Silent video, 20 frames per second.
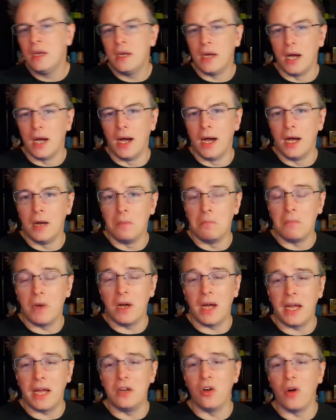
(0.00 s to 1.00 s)
Um,
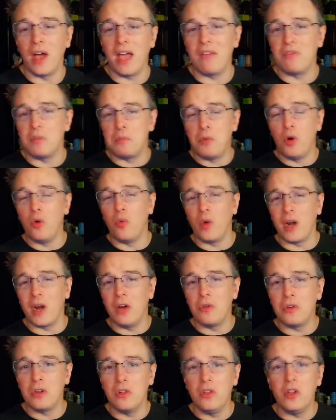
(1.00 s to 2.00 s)
I know I haven't put one
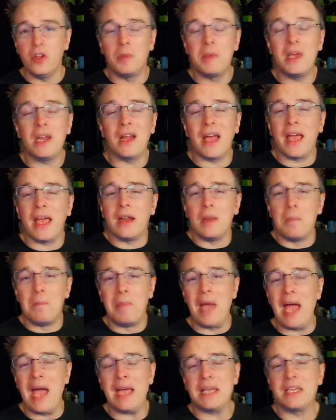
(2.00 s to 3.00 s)
out in a little bit. I had a
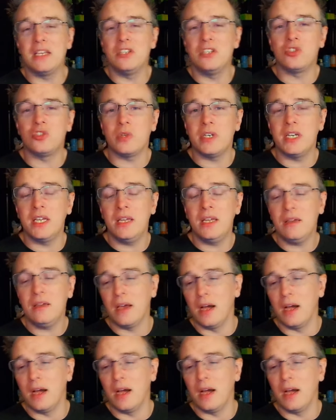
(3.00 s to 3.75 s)
back injury.